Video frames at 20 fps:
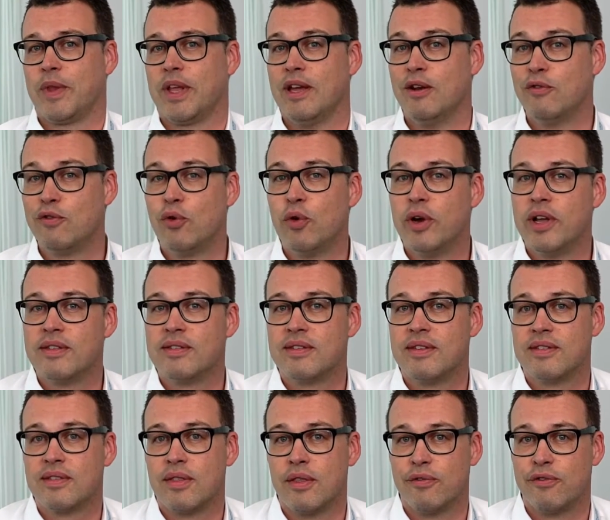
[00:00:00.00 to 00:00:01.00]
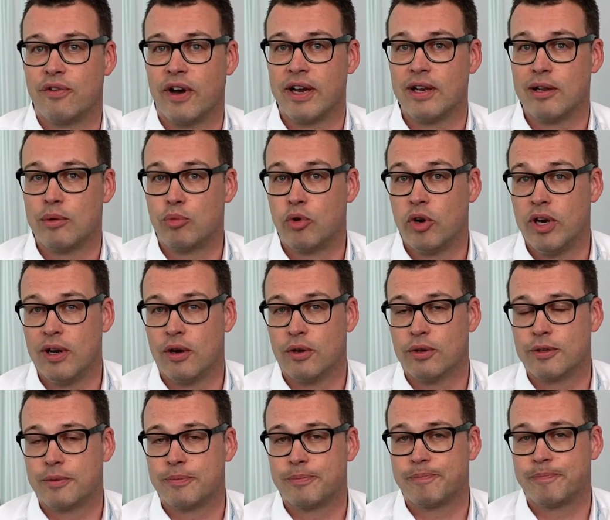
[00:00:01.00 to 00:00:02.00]
influences the final
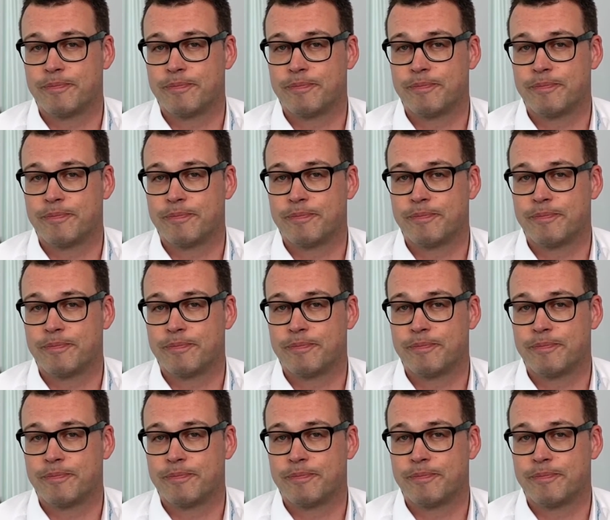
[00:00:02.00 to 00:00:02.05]
preload.